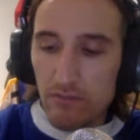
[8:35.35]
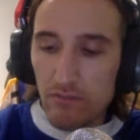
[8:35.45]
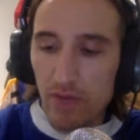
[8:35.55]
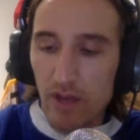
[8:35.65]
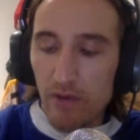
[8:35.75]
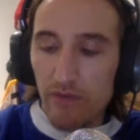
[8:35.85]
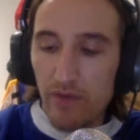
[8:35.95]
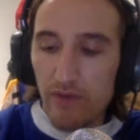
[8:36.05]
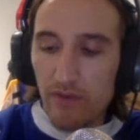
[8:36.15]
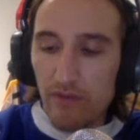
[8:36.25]
Wow, at
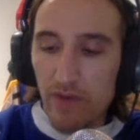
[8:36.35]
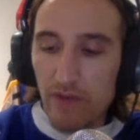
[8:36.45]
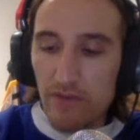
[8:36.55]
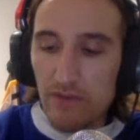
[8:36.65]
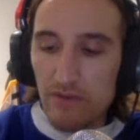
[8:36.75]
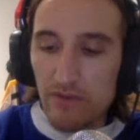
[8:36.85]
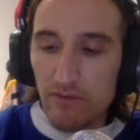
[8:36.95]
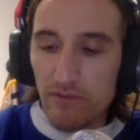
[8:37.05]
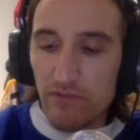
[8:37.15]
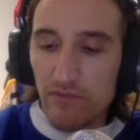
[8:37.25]
5-on-5, these are
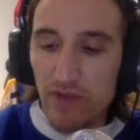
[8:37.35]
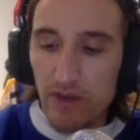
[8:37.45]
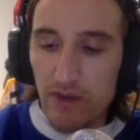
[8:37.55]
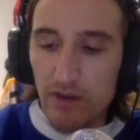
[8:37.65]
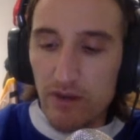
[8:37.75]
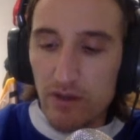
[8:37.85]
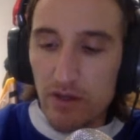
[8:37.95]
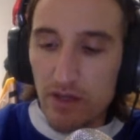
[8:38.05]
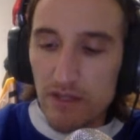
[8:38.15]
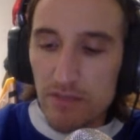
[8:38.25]
some very
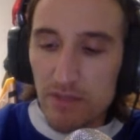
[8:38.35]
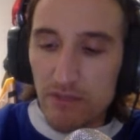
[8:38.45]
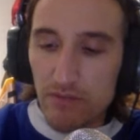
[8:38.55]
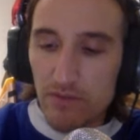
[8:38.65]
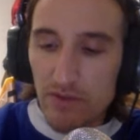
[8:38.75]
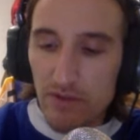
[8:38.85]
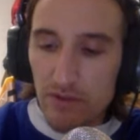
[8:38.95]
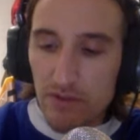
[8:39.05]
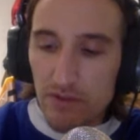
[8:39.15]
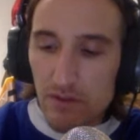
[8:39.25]
unexpected results.